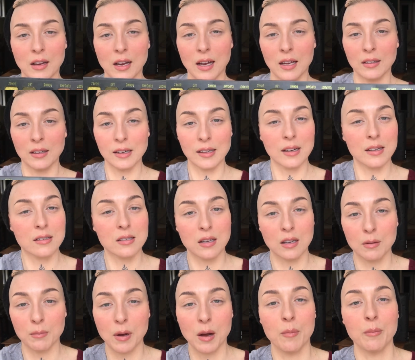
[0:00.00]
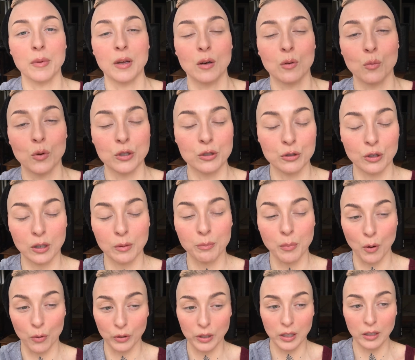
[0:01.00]
And like I said about being a one-trick
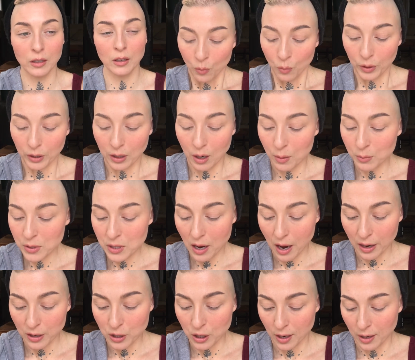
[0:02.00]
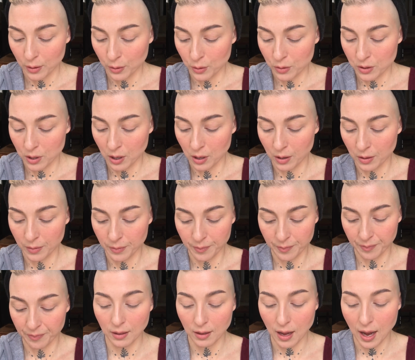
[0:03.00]
pony, when it comes to eyeshadows,
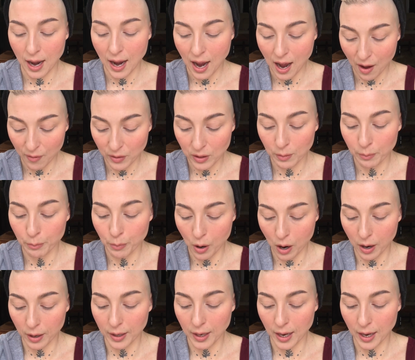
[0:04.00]
I haven't bought